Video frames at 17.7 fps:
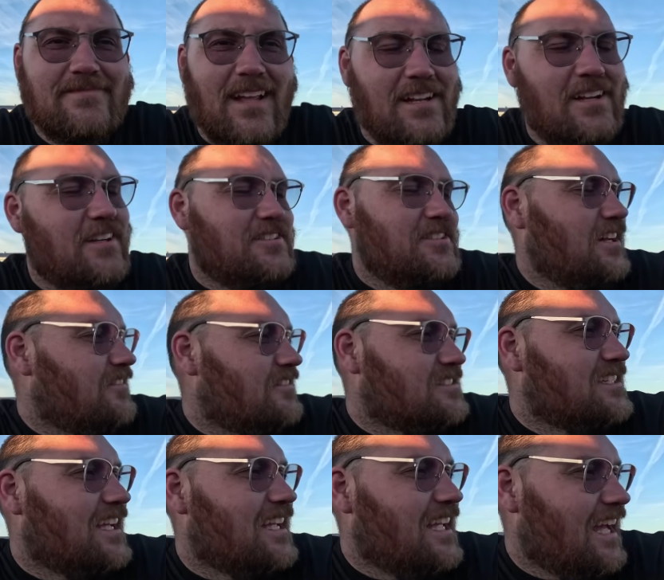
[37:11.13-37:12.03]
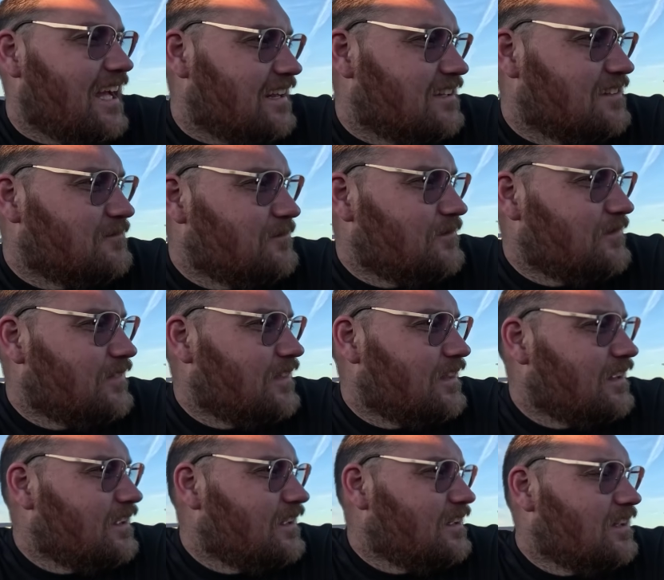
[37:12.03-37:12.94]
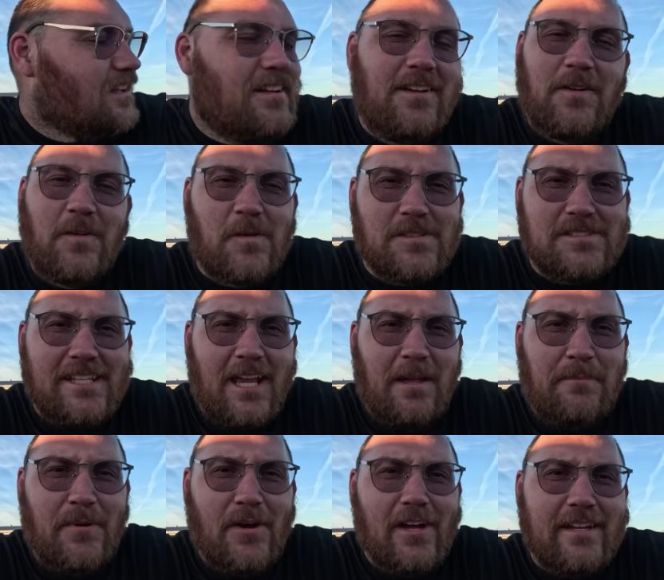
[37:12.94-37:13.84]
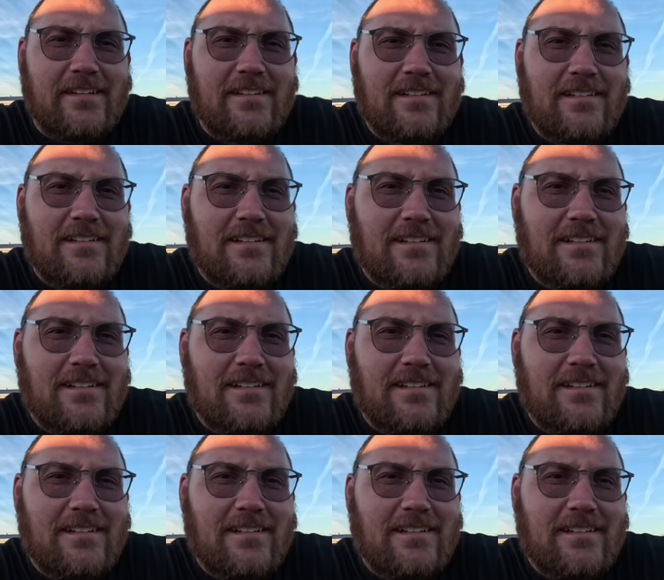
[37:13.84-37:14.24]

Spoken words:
I know I shouldn't even say yet. We're staying put,